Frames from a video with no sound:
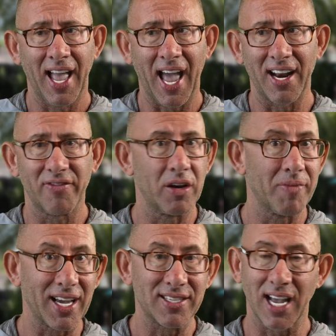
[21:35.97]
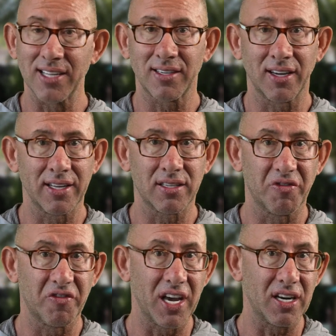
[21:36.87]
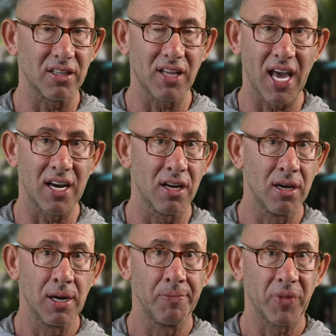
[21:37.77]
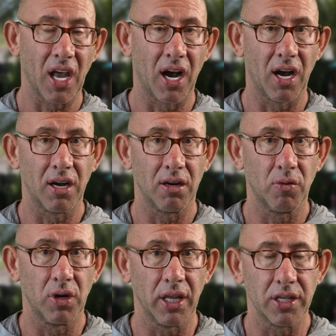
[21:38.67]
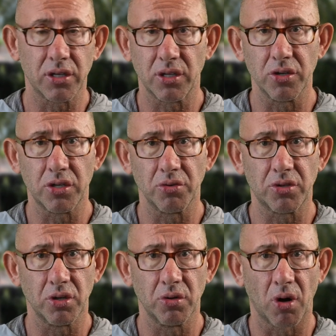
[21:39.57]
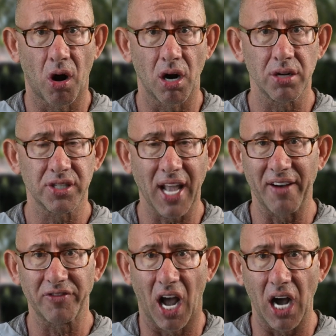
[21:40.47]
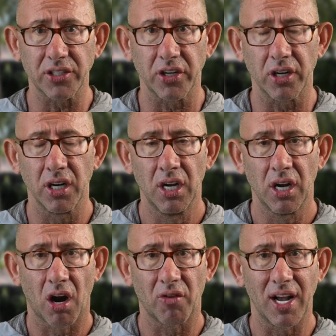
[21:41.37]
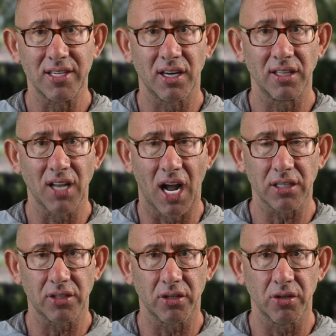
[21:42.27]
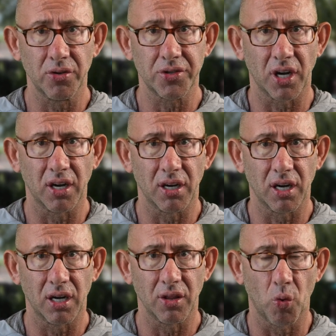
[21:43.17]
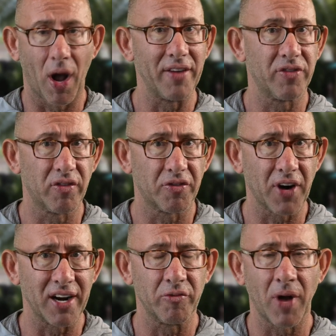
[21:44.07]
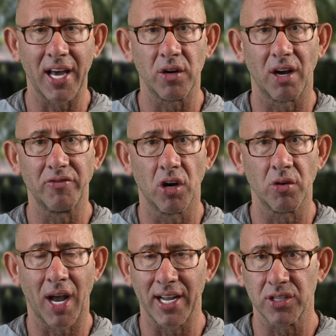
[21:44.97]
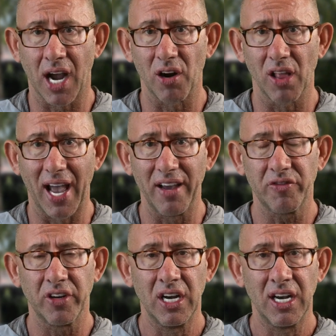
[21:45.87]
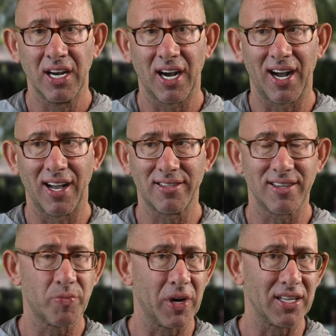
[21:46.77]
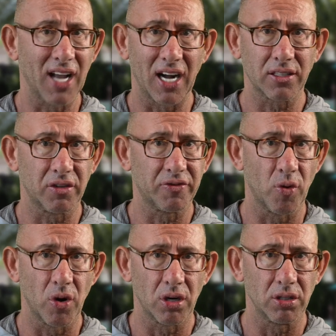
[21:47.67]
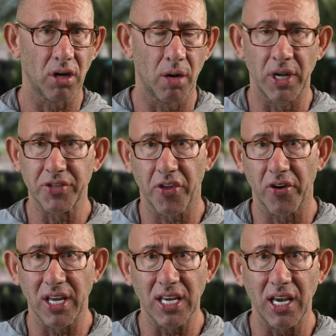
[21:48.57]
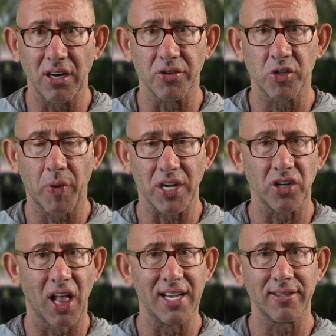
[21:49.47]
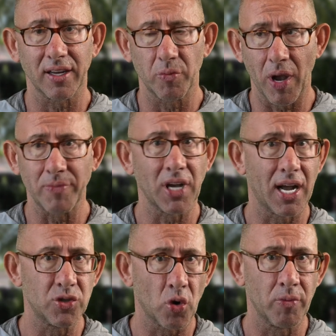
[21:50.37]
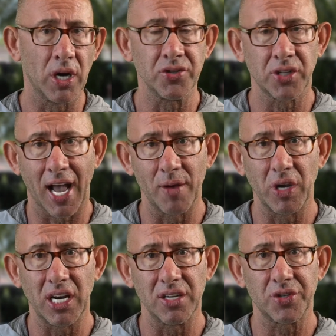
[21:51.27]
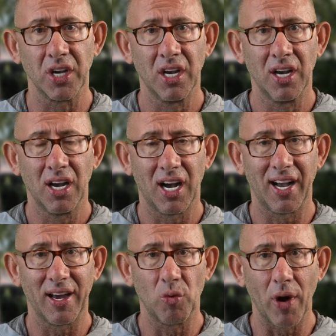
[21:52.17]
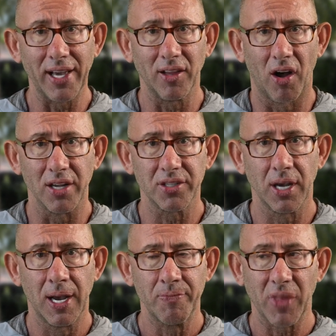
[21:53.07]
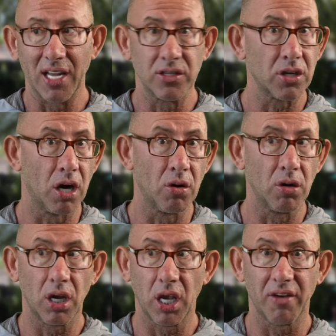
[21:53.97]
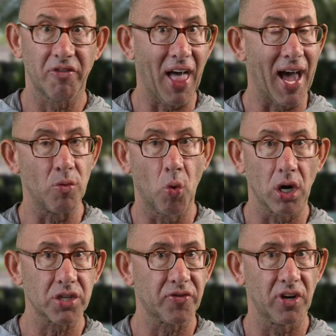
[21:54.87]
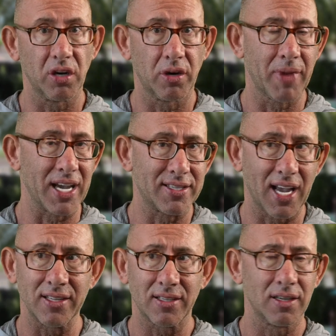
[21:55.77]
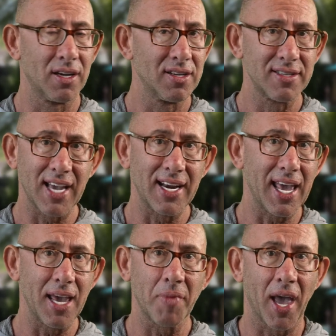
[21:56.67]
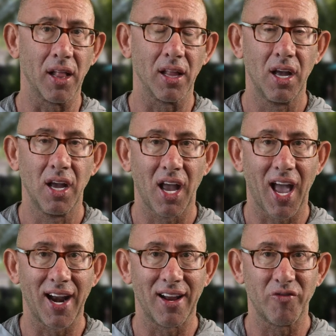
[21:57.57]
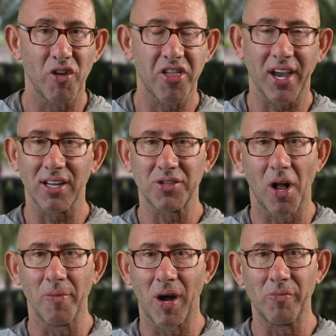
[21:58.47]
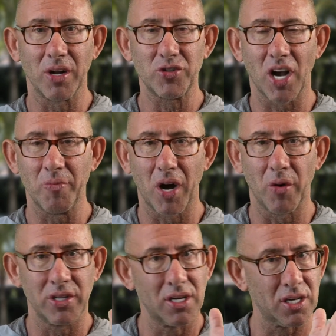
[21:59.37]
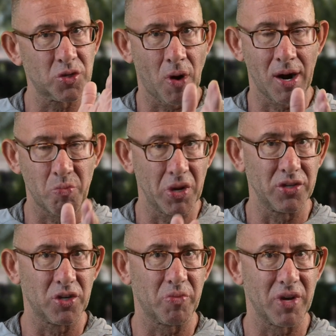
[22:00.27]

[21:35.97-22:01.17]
And if it makes sense and it's a fit, then we'll introduce you to our staff doctor, our resident doctor, who's the wife of a friend of mine who I've known my entire life. And she's been a doctor for almost 30 years, specializing in peptides, hormones, diabetes, and weight loss. And so if that works for you and makes sense, send an email. And if you think it's all mumbo jumbo and you just want to build your